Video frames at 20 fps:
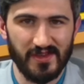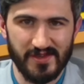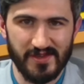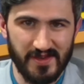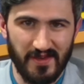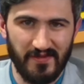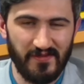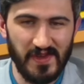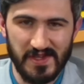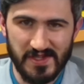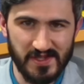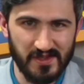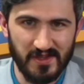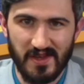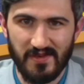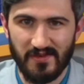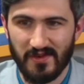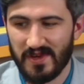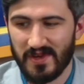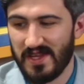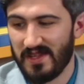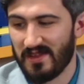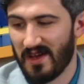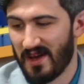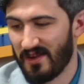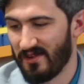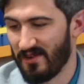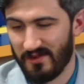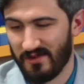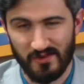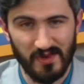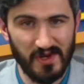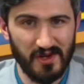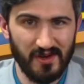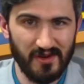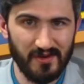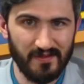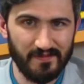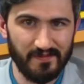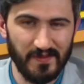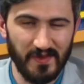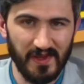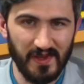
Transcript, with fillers: in terms of fiscally for Elon or Twitter,